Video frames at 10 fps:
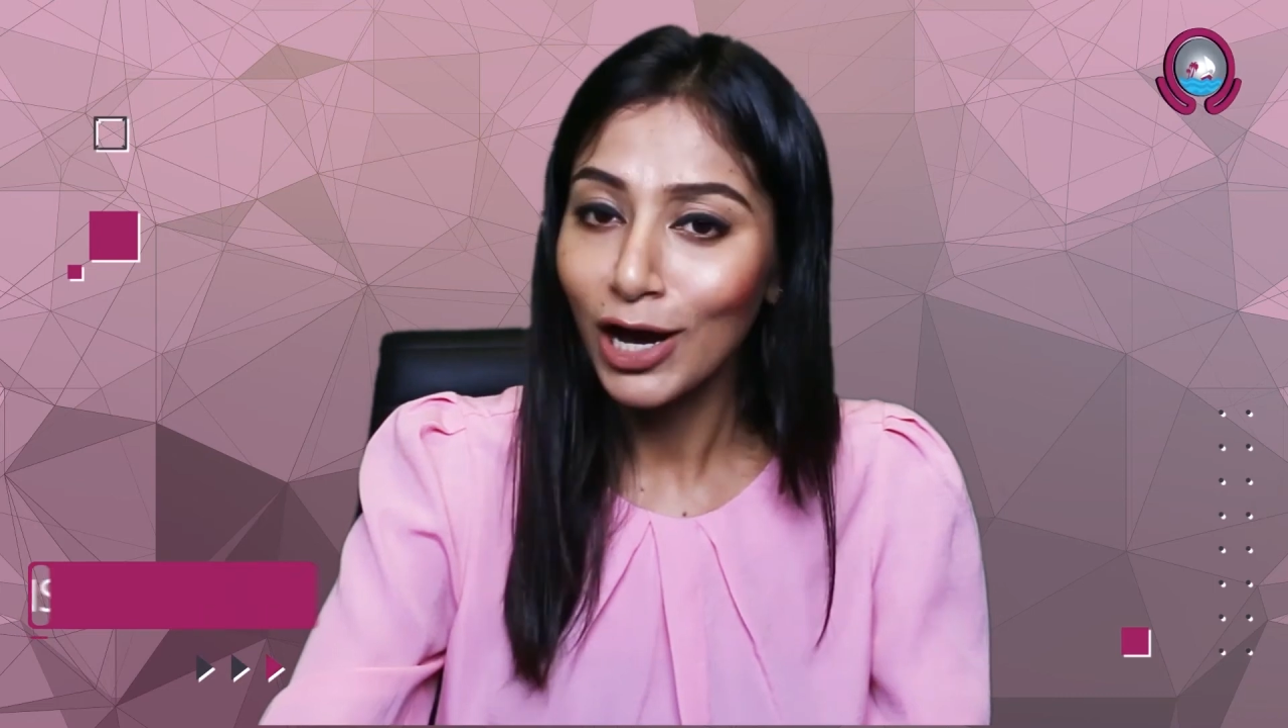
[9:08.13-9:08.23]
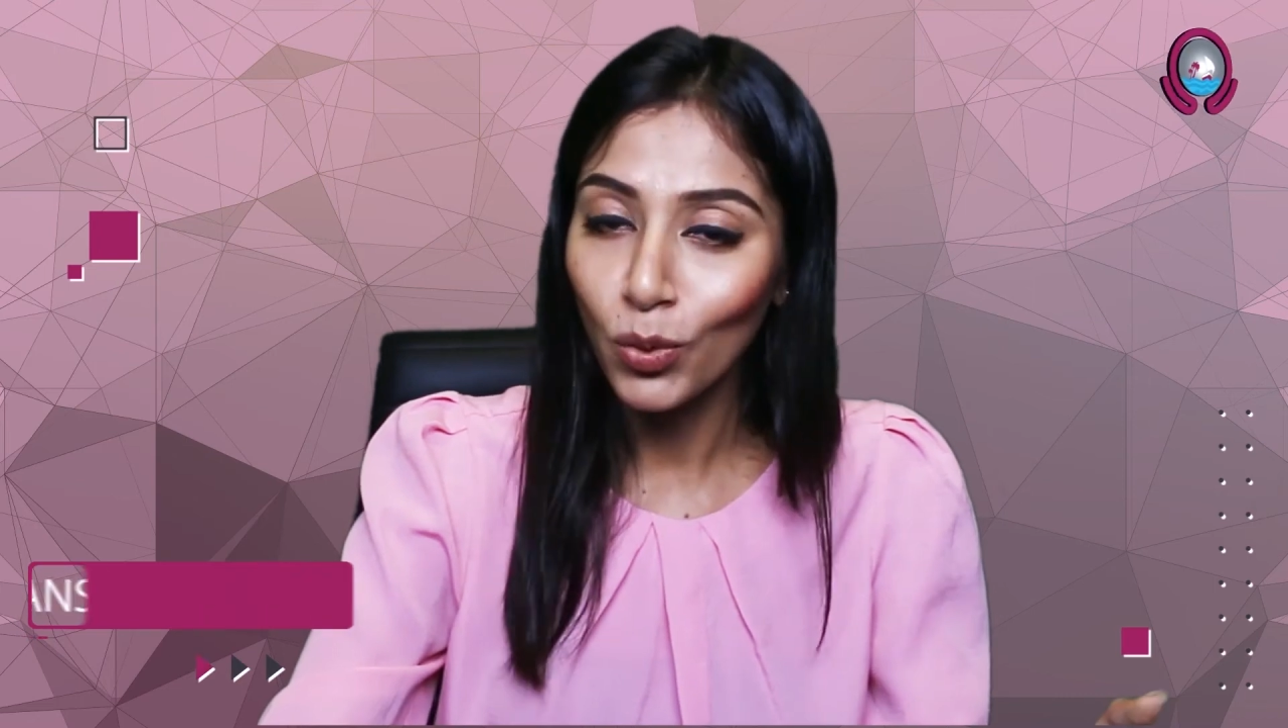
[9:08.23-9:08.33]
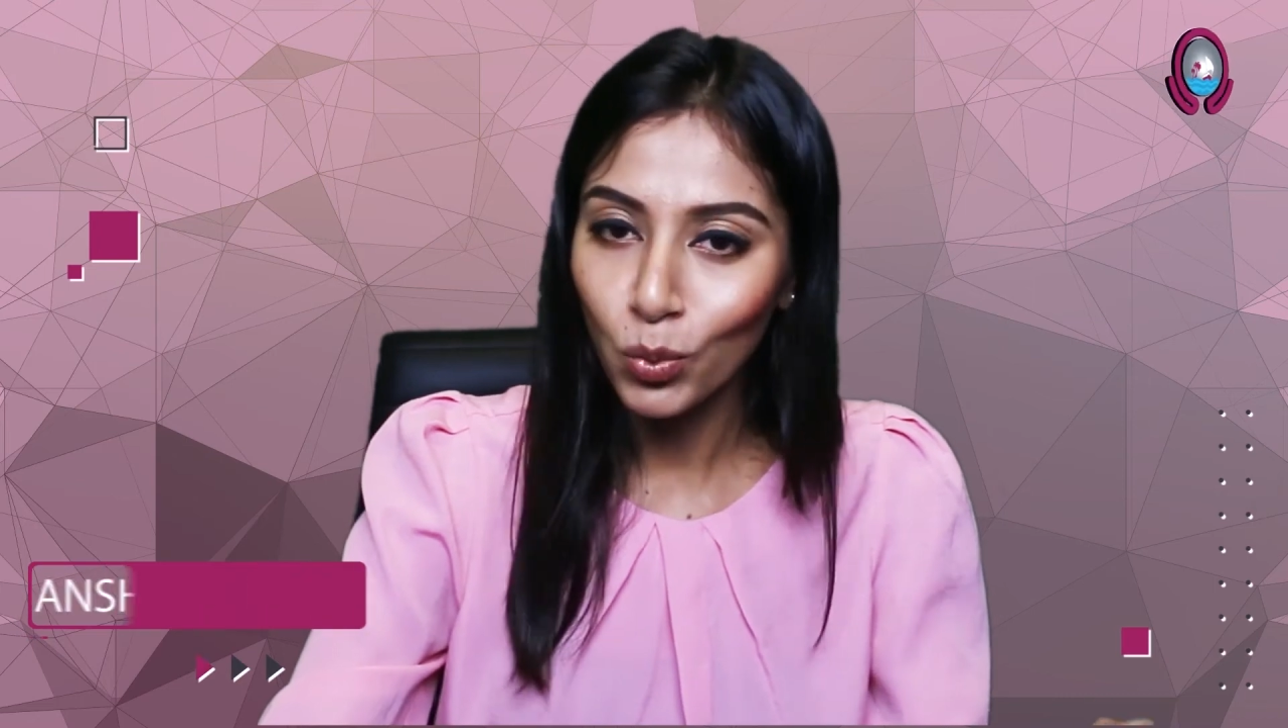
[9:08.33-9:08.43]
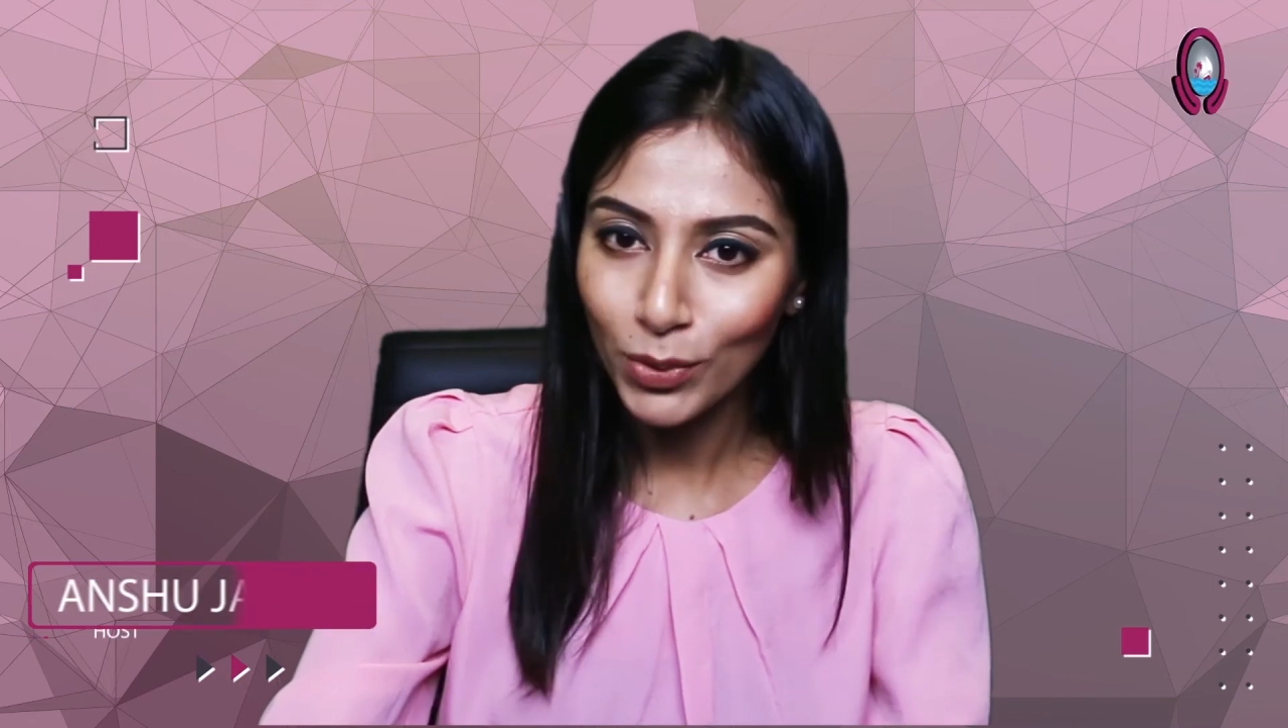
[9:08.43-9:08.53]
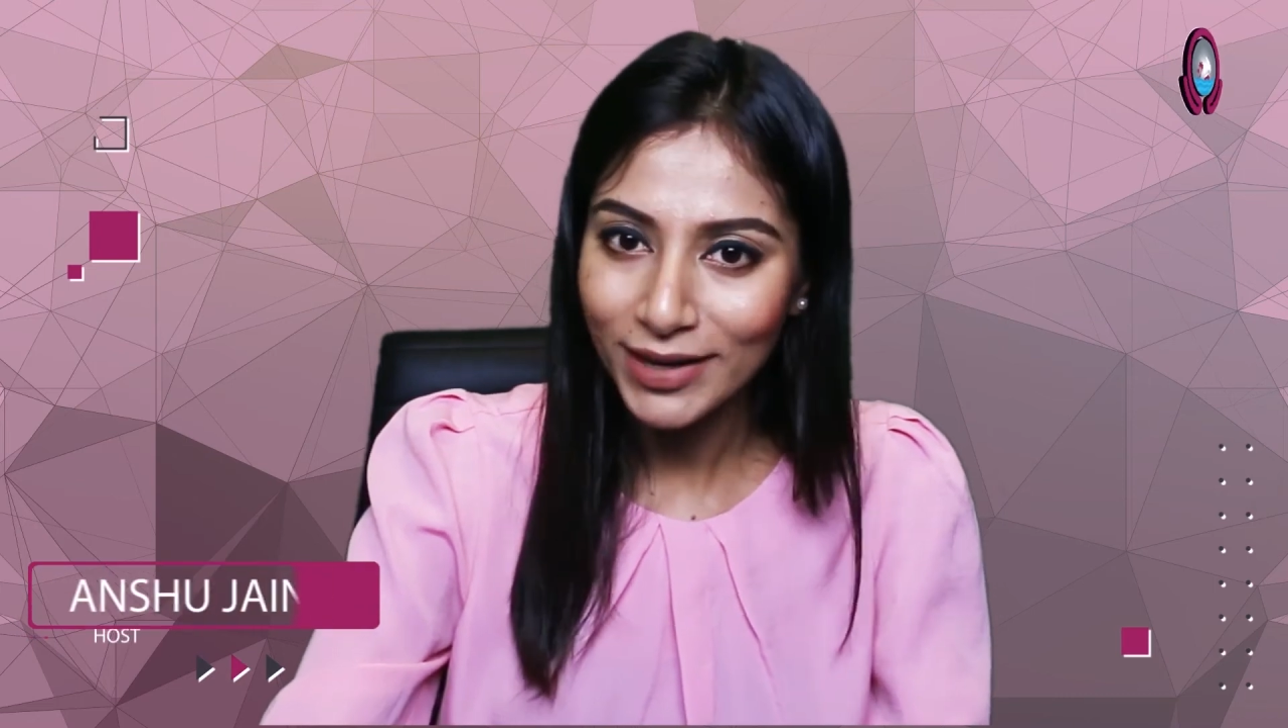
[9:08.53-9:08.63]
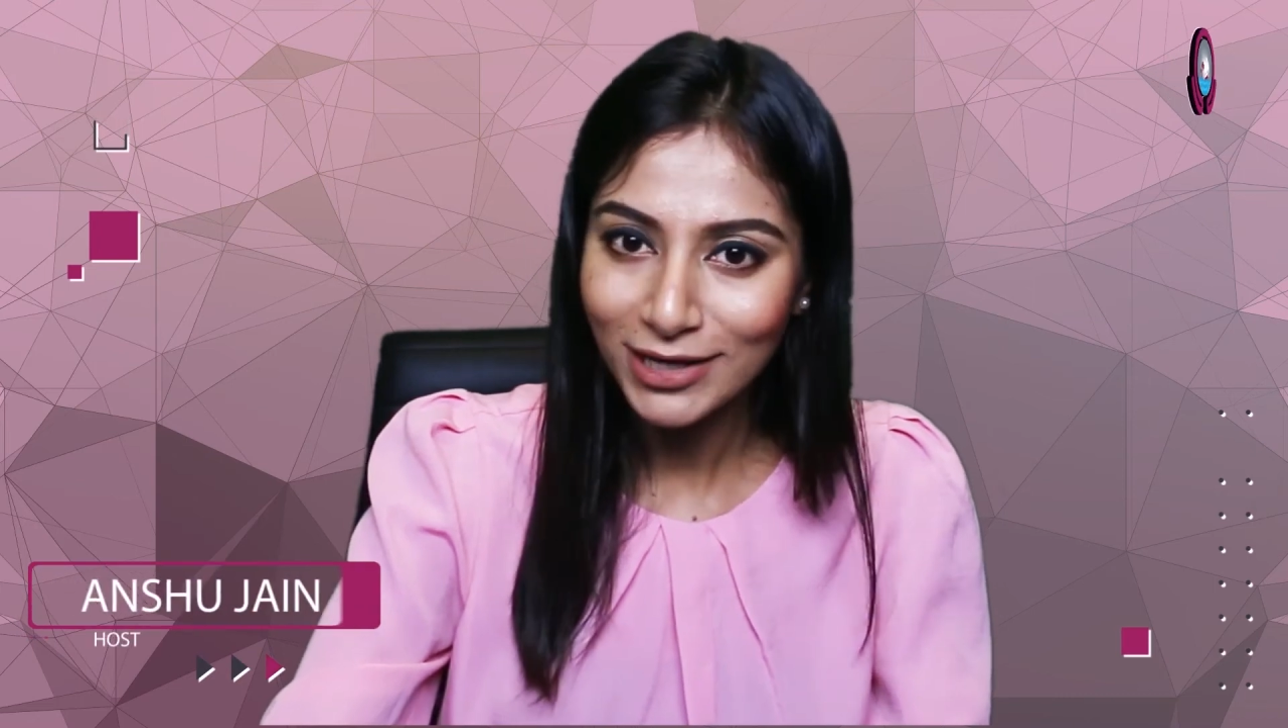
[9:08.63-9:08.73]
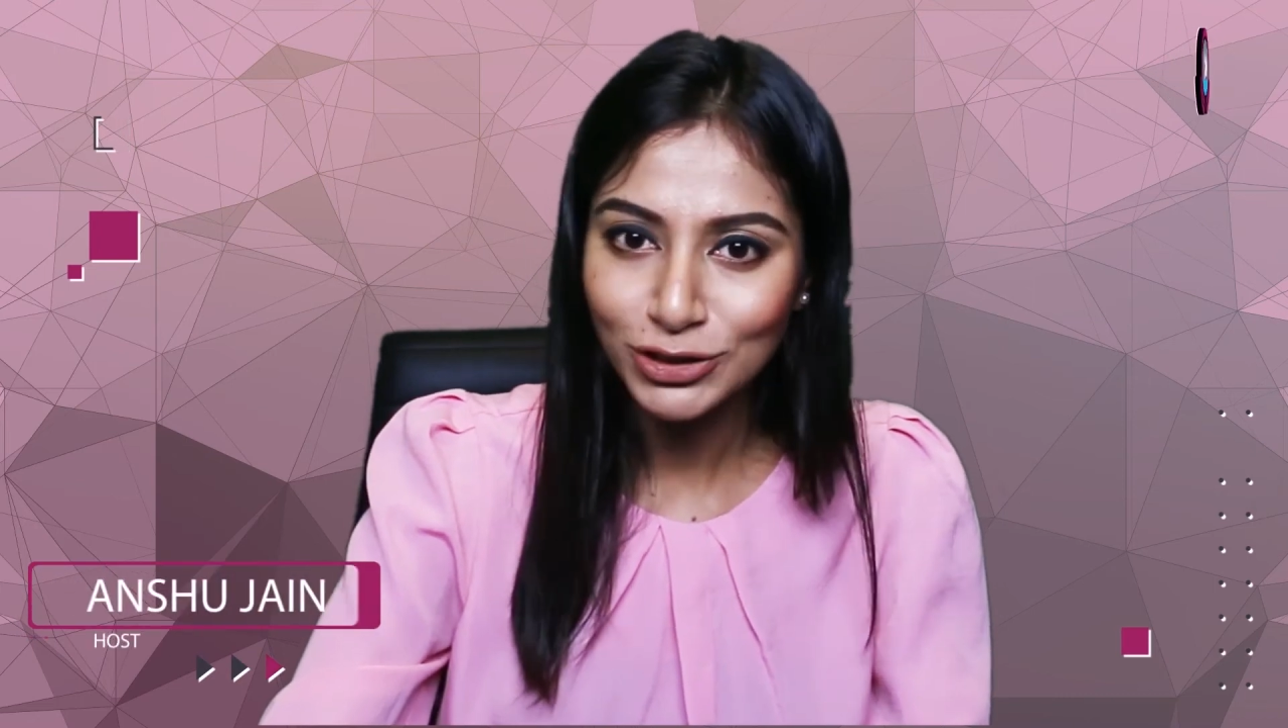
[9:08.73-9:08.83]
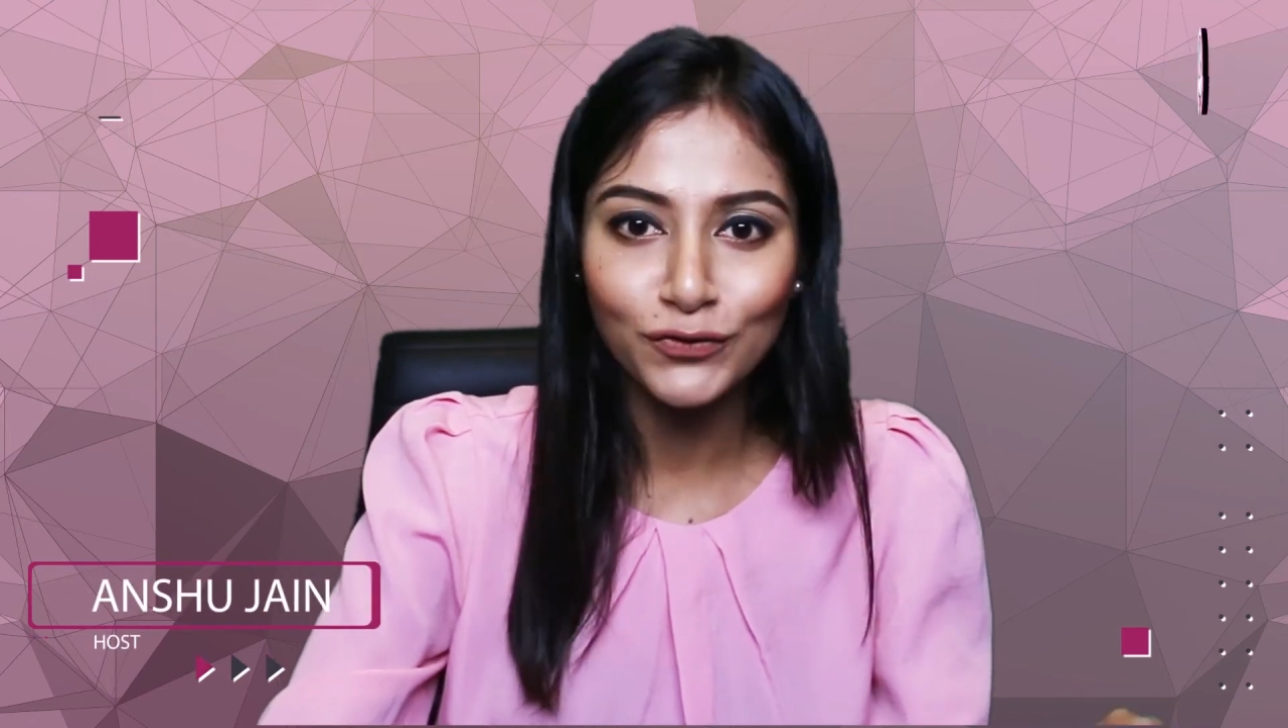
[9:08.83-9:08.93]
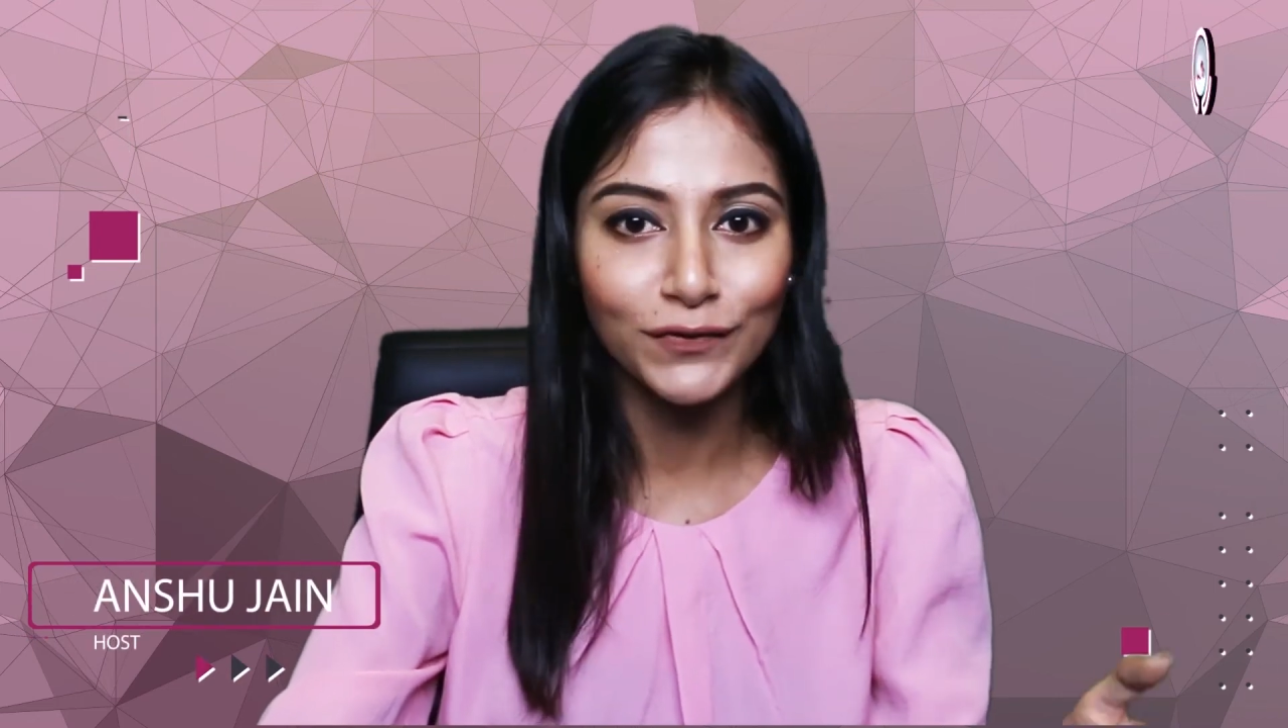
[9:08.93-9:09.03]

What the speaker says: a week to